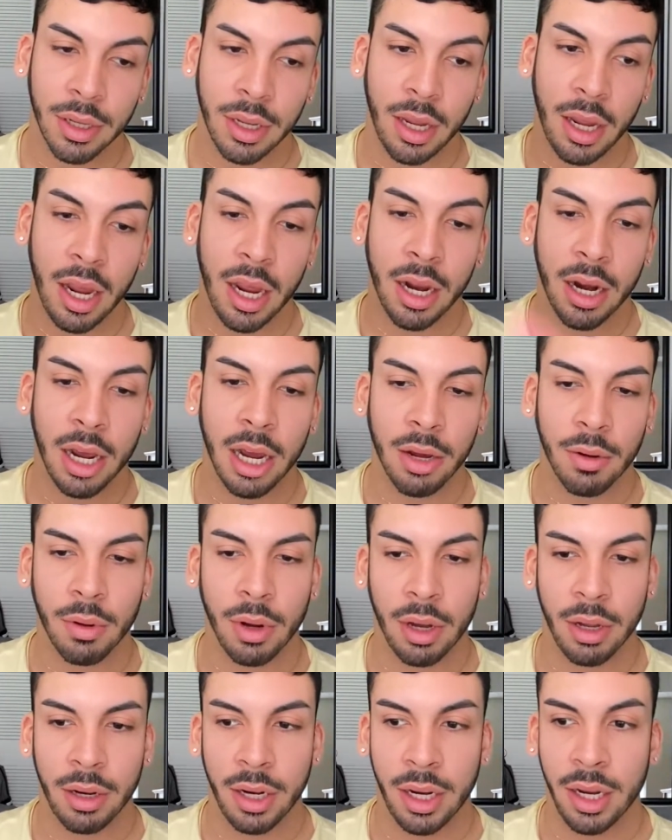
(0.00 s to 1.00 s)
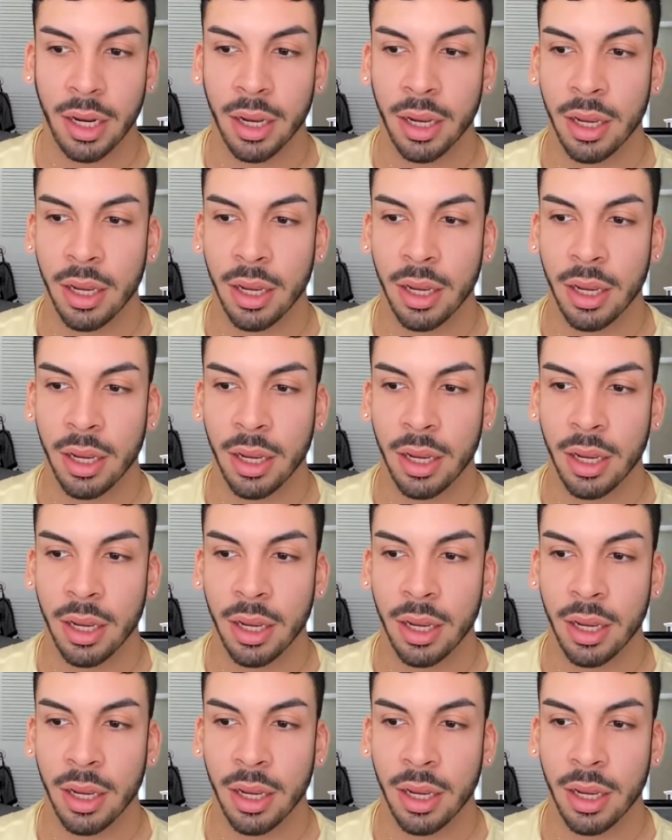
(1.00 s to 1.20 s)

and high quality.